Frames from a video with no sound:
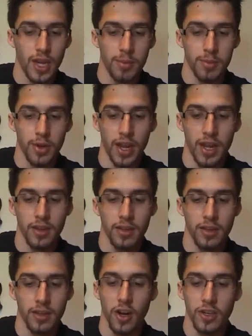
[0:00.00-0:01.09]
times per day,
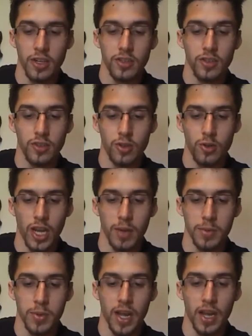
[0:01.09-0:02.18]
Darkness 2
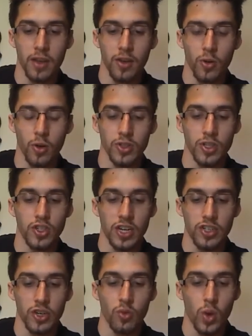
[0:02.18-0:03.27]
times per day, or
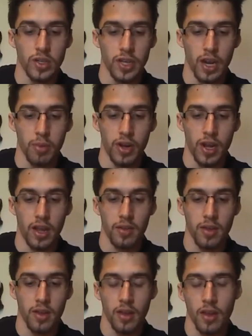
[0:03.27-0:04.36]
Suggestion 1 time per day.
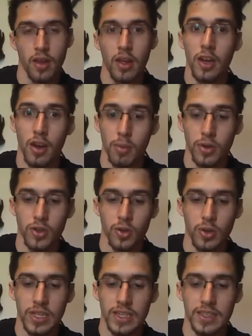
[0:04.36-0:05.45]
Number 2
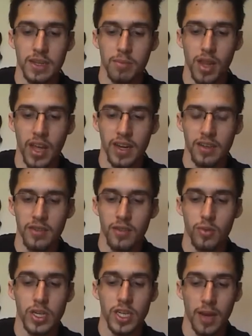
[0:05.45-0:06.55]
is Instant Blindness.
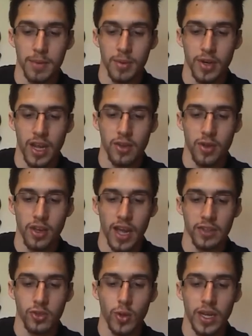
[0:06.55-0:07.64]
3 times per day you can
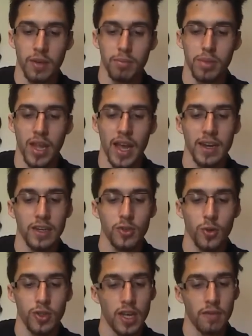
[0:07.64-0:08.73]
cast Quicken Blindness
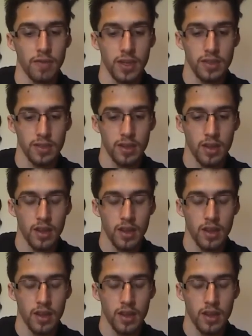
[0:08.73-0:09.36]
or Deafness.